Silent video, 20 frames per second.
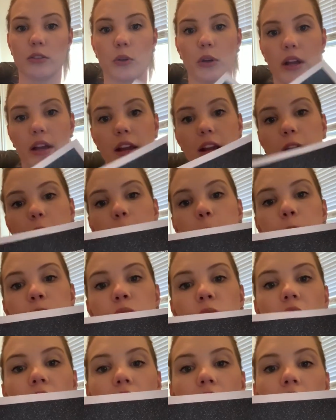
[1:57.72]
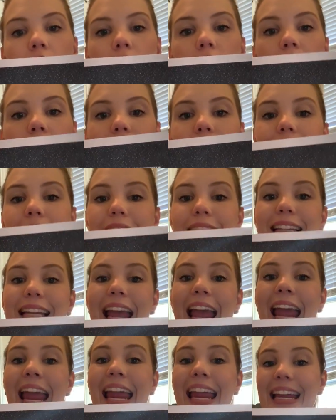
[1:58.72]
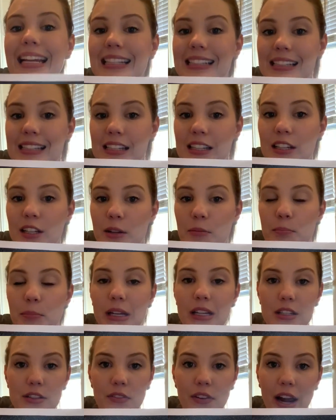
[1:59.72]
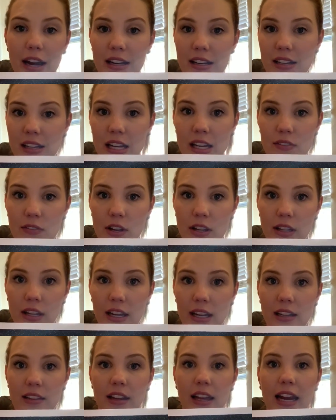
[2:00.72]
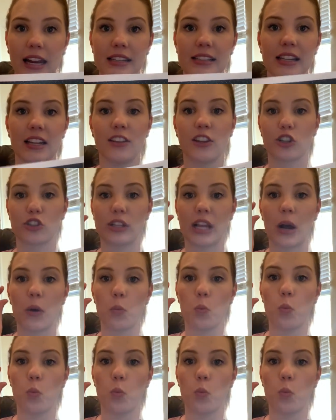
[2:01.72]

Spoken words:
okay? It can't be divided evenly. Like I said, there's that